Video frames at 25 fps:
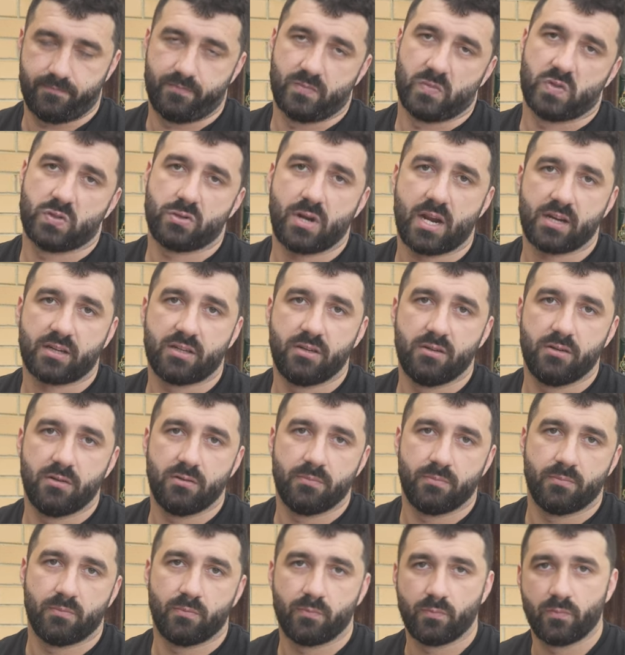track you
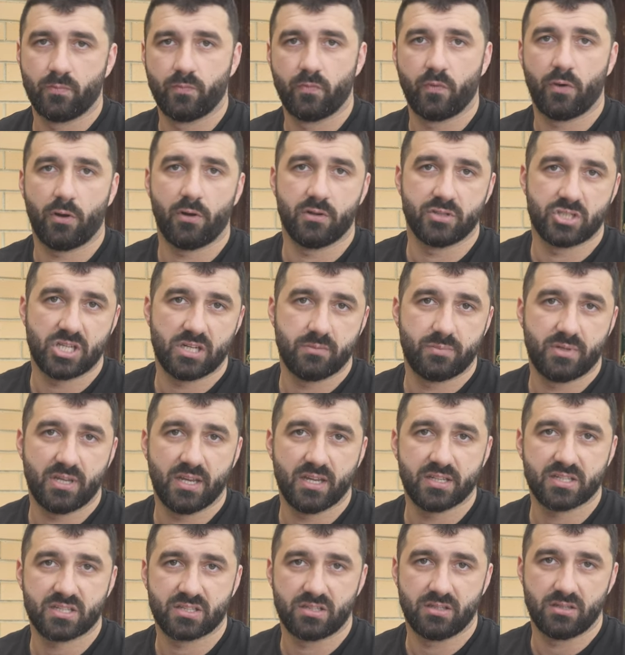via G P
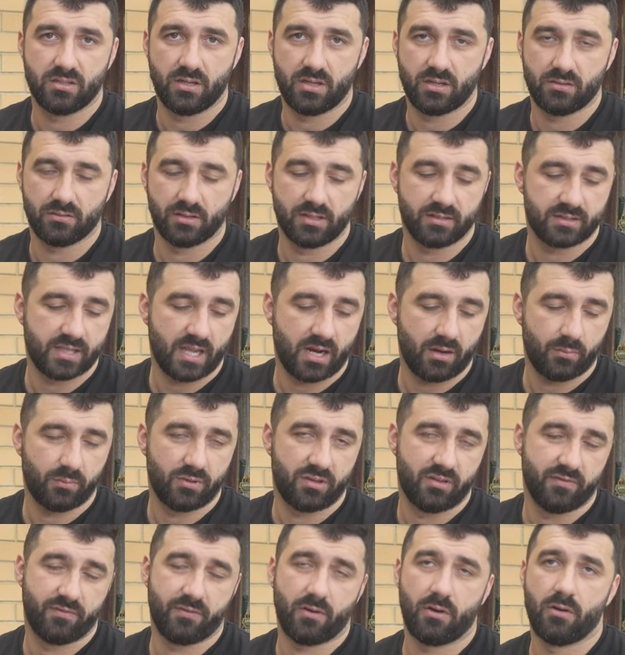S, and you link that up with
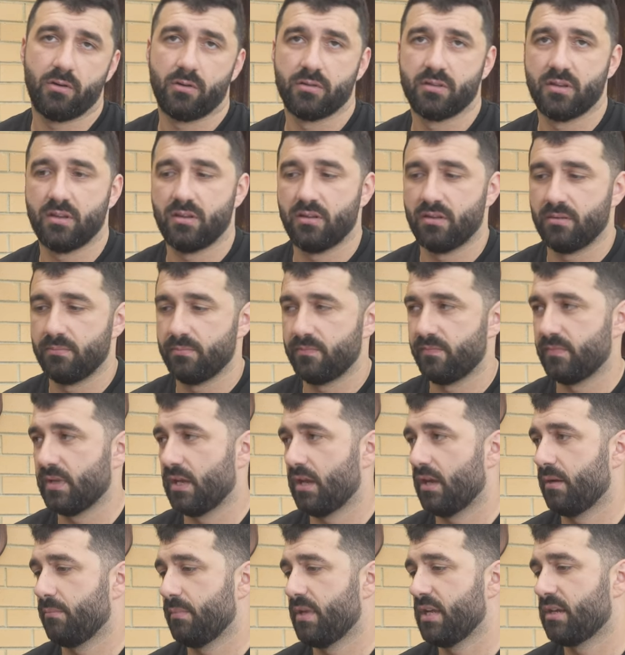your phone on the
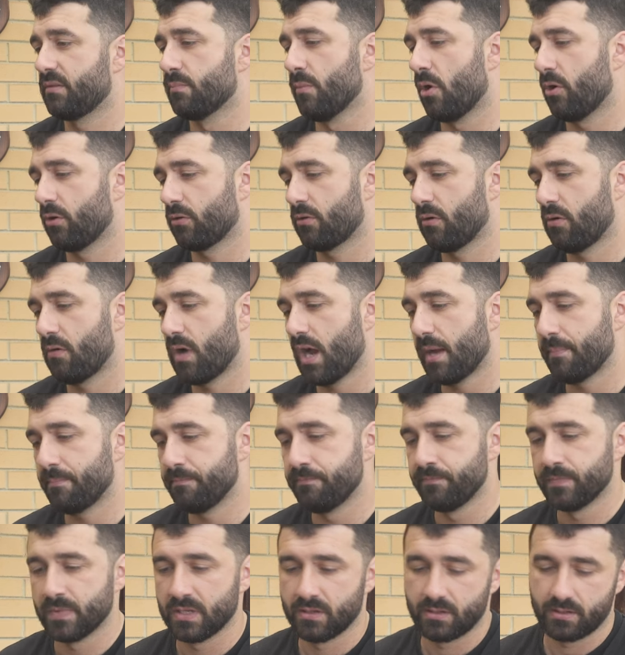um, Hikmicro app.
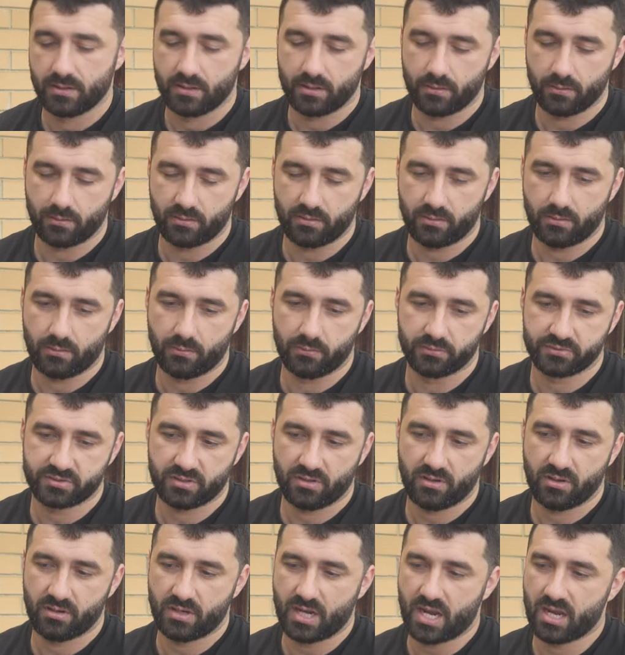
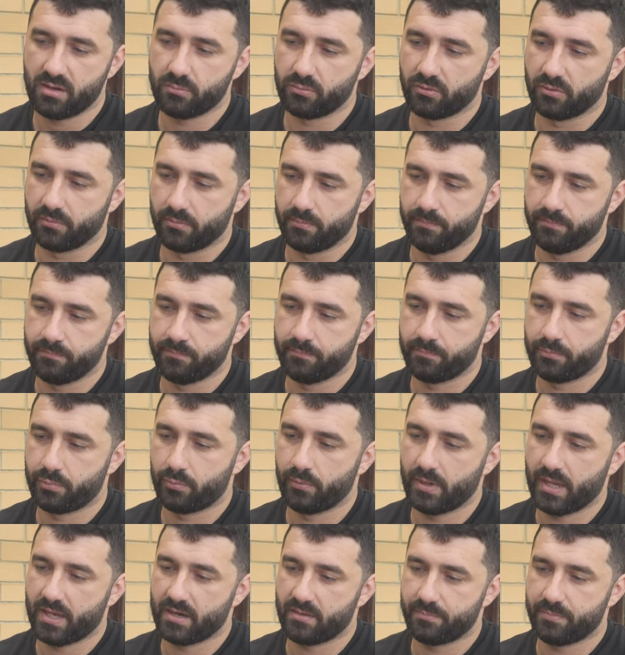Also able to
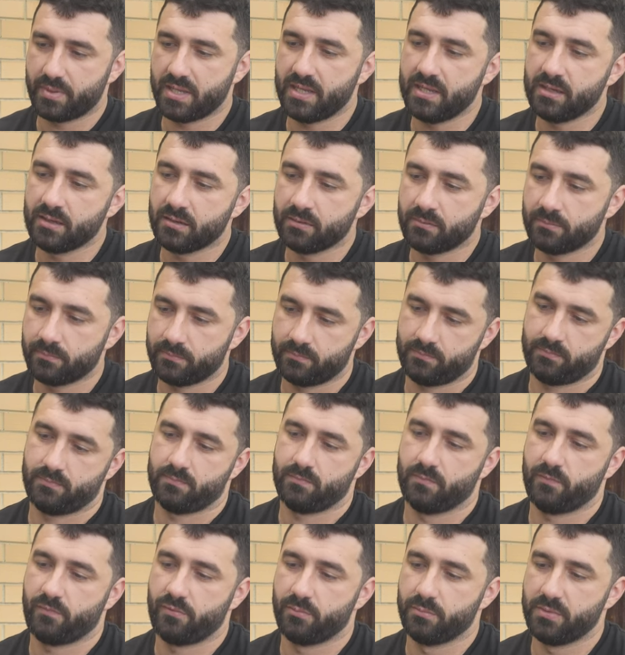put out a ping
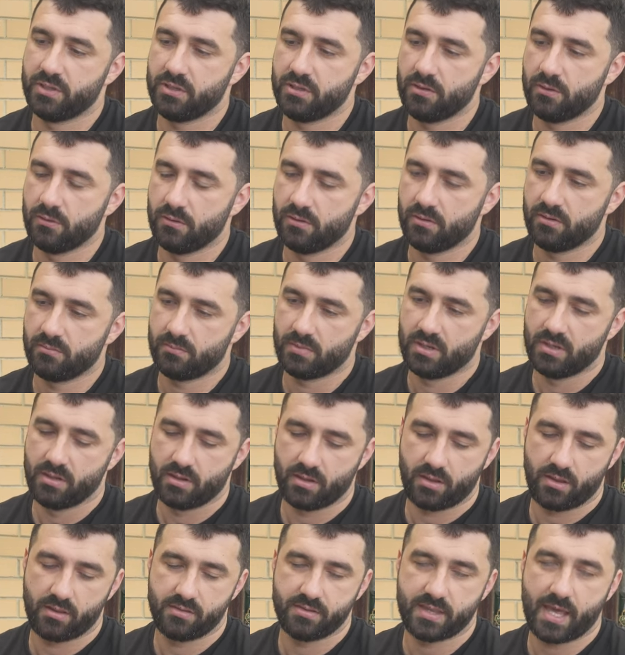from the unit,
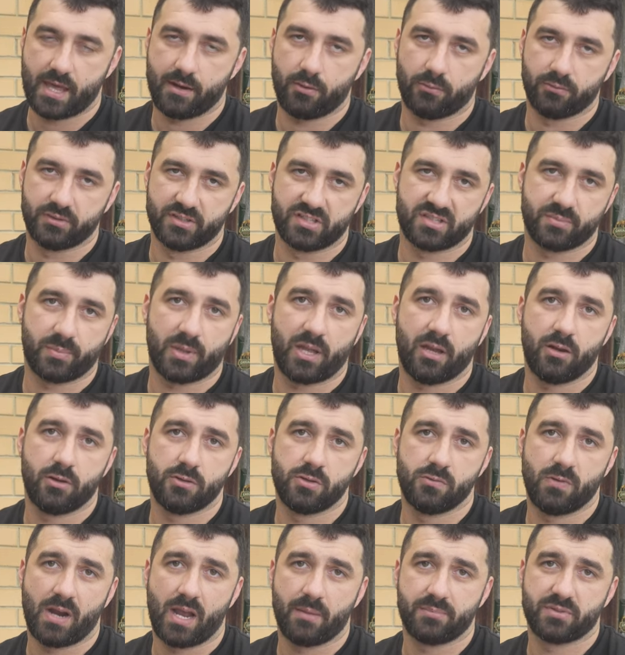and that'll display on
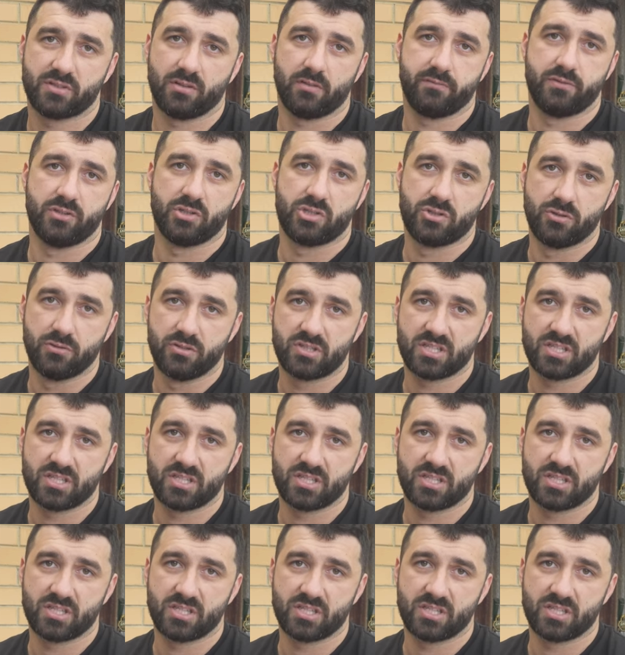your app. So if you shoot